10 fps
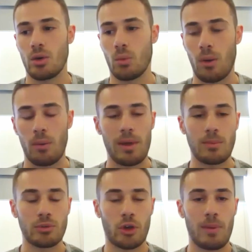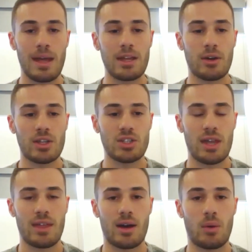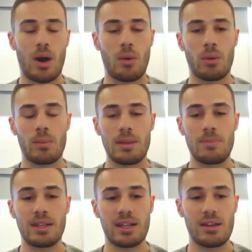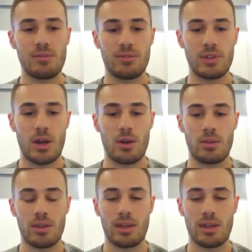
why were people dogmatic on each other? Why were we manipulative? You know,